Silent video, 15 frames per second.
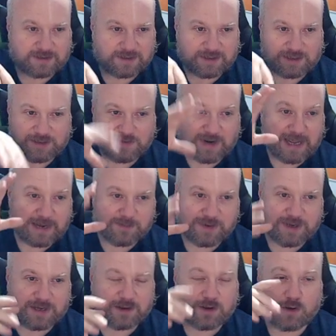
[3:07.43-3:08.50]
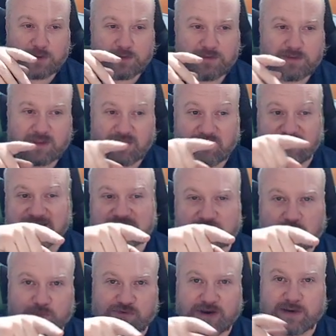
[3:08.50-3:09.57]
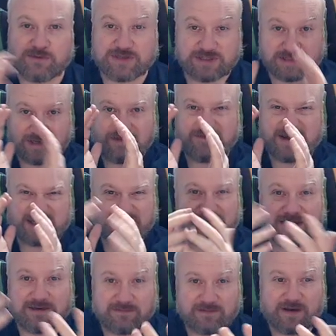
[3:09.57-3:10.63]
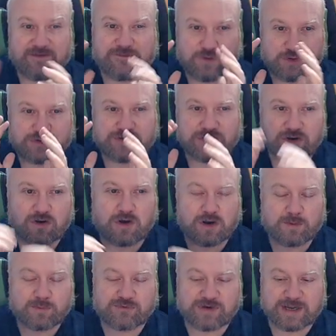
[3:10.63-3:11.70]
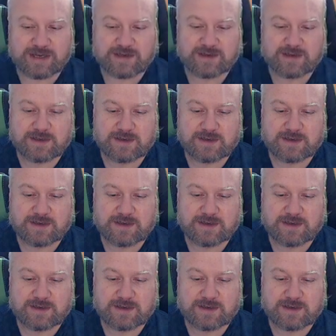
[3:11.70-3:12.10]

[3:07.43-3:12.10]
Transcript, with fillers: you name it, and this operator, which is effectively a function call operator.